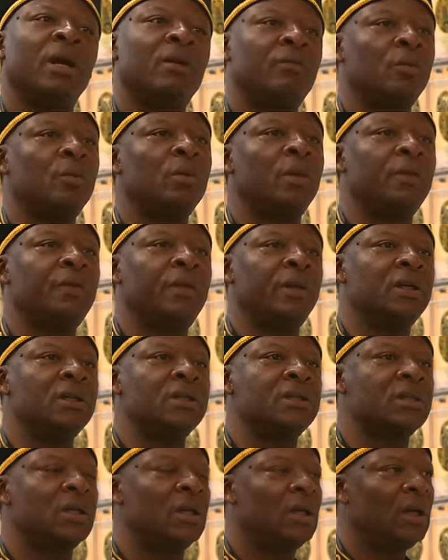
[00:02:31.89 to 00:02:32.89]
Everyone
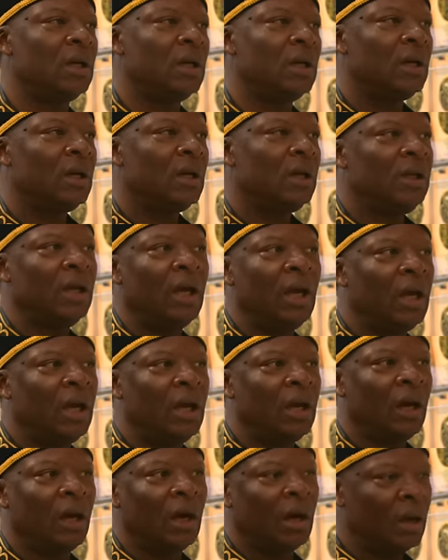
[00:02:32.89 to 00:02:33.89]
thinks,
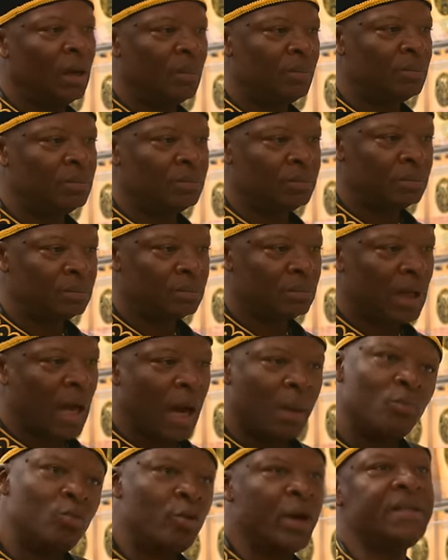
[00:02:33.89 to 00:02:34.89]
yeah, um,
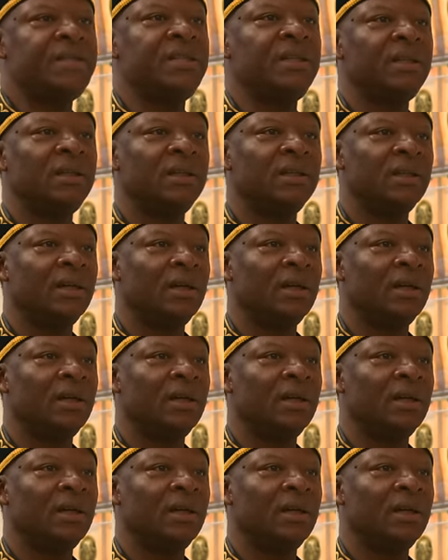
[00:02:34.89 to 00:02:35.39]
I'm ready.